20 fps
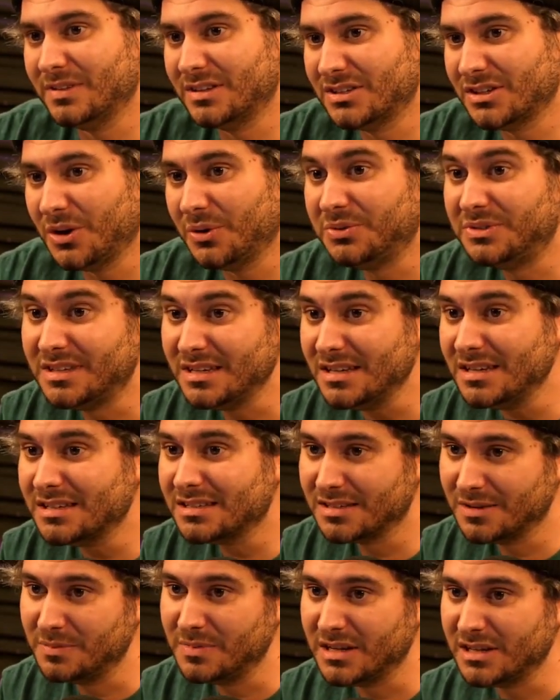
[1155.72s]
so
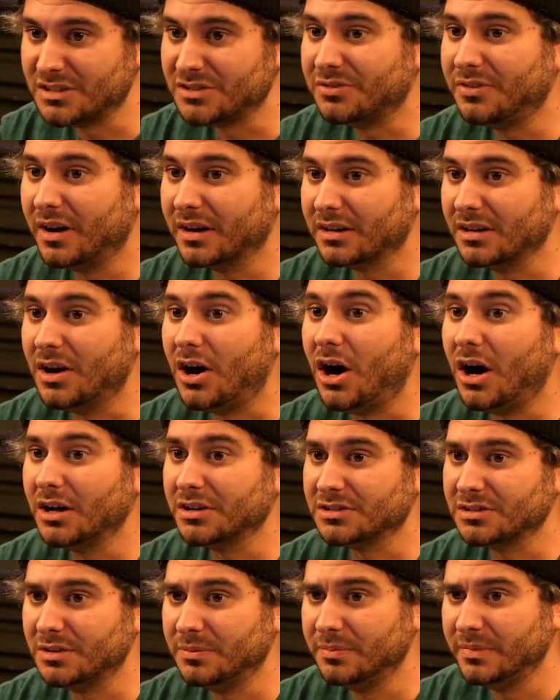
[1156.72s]
deism is fucking
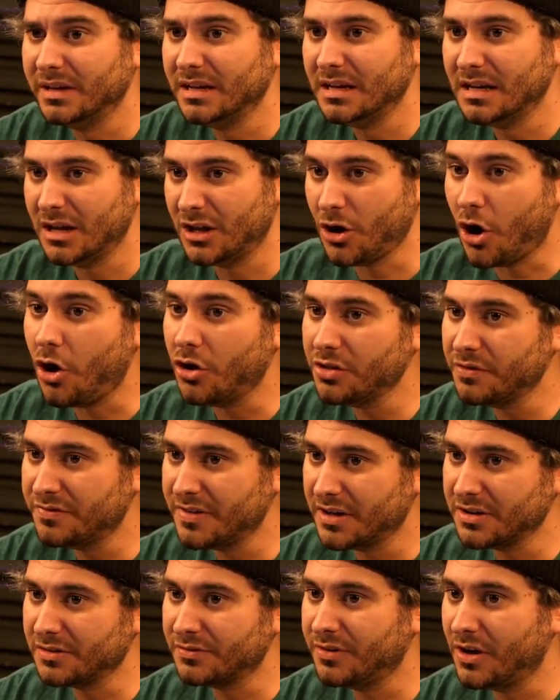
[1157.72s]
awesome, and all the
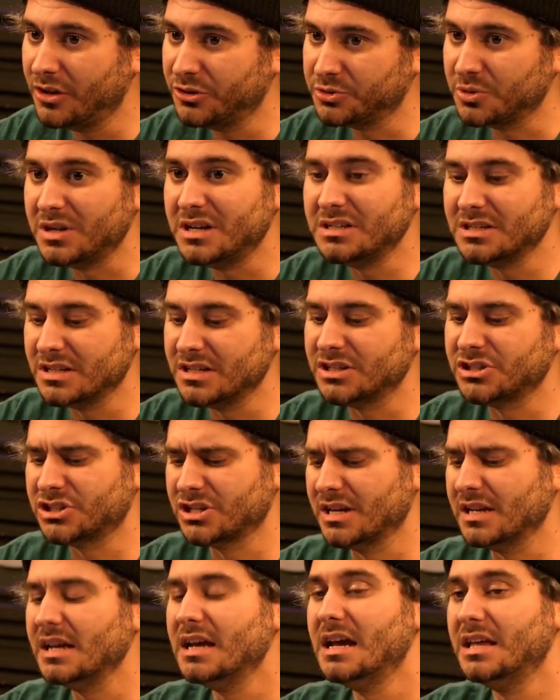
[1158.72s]
founding fathers were into this
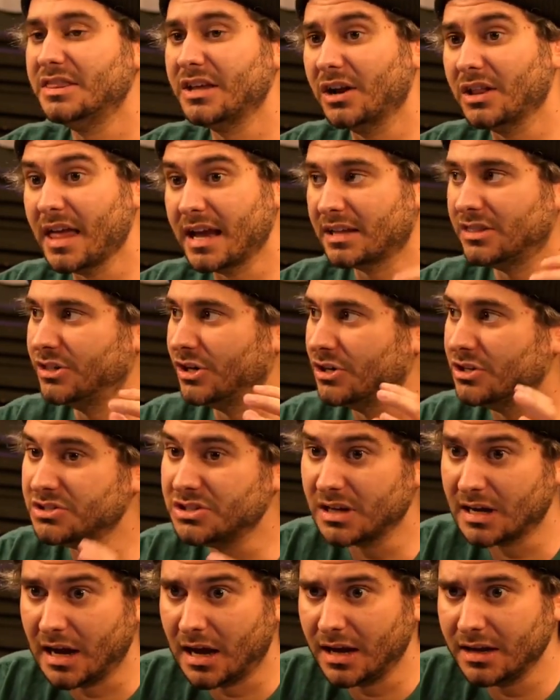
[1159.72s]
shit. They're like, there is
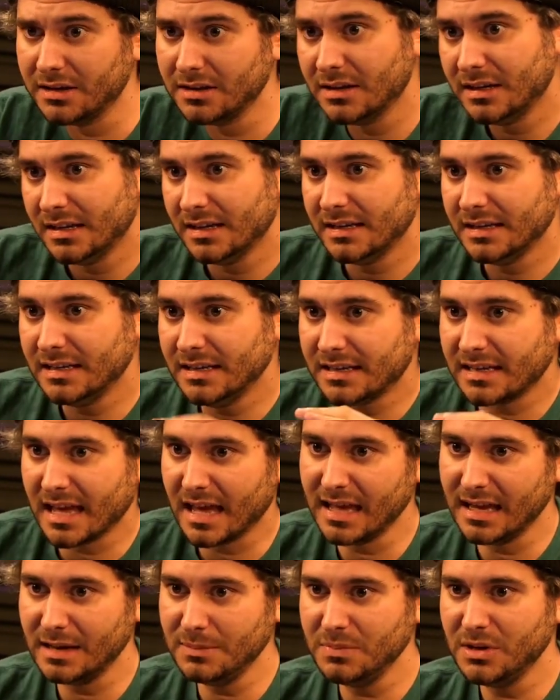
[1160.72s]
a God. He
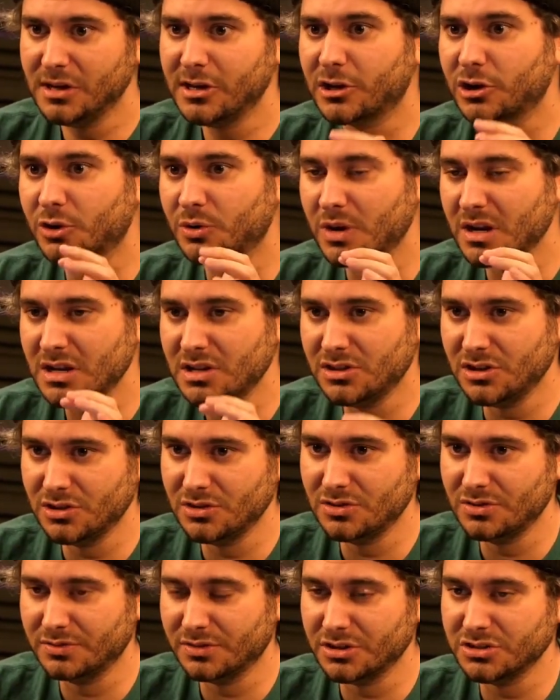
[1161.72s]
came, he created the
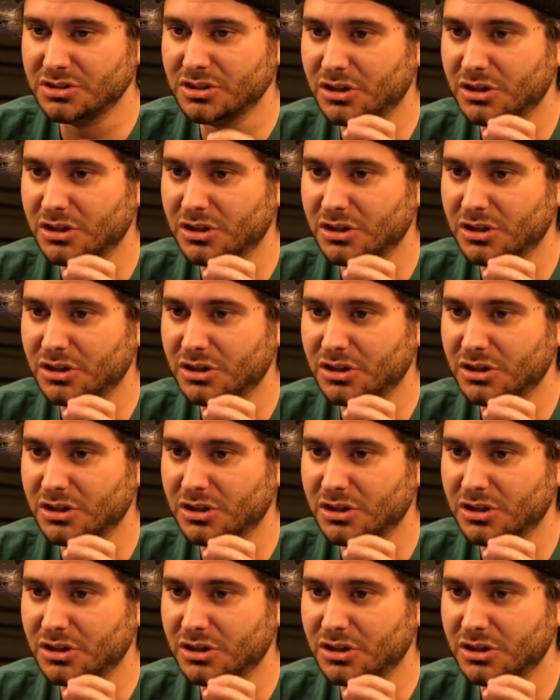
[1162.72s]
universe, he